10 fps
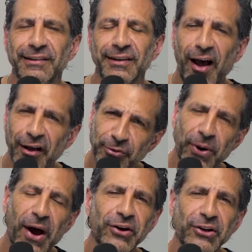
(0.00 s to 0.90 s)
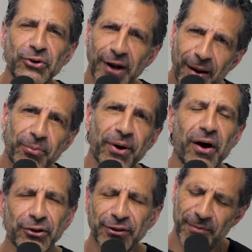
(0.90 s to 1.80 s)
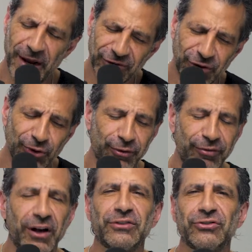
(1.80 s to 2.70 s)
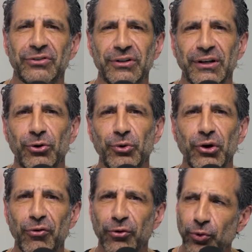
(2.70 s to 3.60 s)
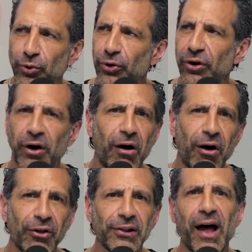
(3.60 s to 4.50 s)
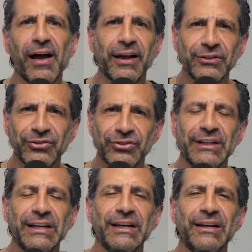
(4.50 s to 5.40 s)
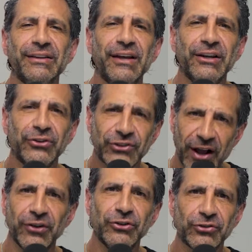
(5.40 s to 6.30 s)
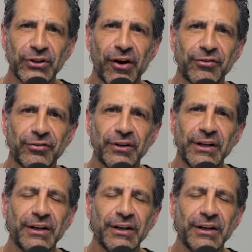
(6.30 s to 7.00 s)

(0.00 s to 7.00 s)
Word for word: God's proud of you, and I'm proud of you. That makes two of us. We overrule all the lies that you're telling yourself